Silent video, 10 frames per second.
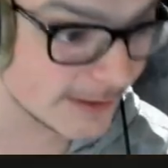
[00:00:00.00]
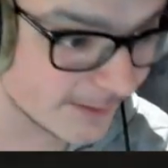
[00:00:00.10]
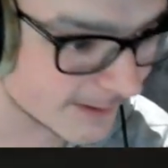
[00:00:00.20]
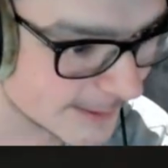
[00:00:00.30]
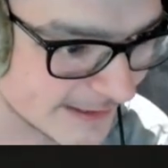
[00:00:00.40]

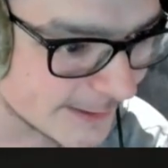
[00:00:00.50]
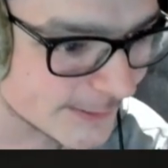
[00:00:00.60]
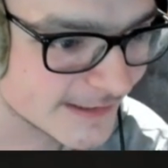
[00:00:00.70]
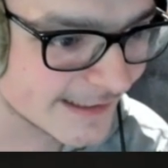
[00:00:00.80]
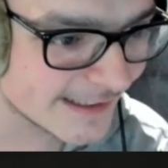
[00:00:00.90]
not going to be
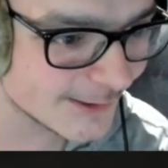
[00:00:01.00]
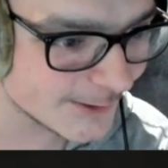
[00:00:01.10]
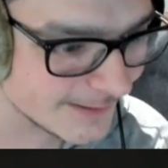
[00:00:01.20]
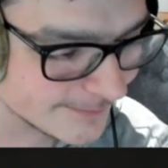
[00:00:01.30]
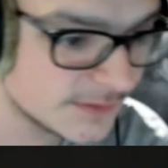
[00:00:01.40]
using it that
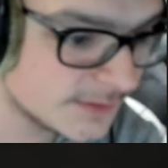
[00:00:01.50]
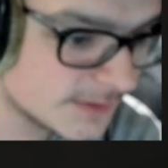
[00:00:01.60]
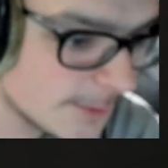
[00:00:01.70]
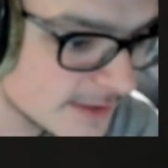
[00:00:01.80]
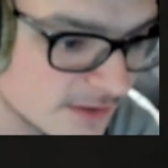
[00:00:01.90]
long,
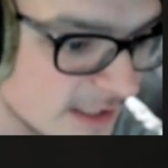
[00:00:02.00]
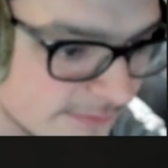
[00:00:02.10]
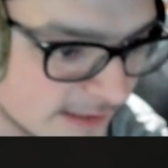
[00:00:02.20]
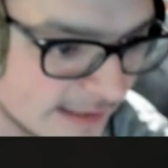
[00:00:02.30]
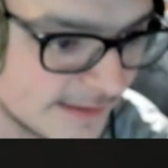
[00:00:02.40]
so it's not
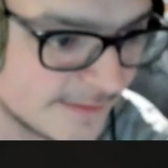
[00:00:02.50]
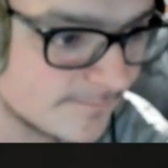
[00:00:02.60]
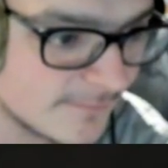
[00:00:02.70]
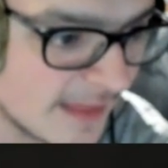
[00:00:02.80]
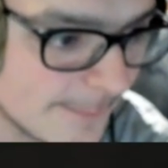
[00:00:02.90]
even like
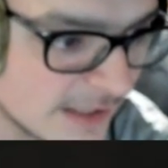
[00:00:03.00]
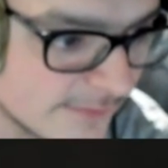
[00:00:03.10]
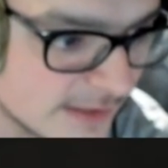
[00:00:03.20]
that big of a